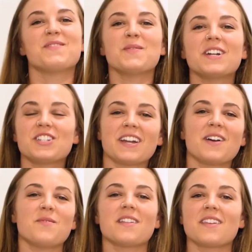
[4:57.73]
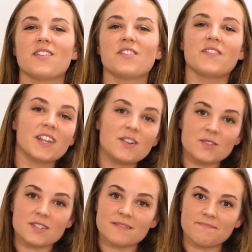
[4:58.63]
If you want to check out one of the other
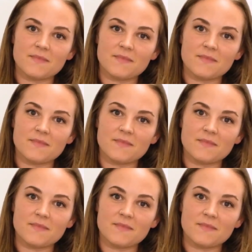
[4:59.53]
videos,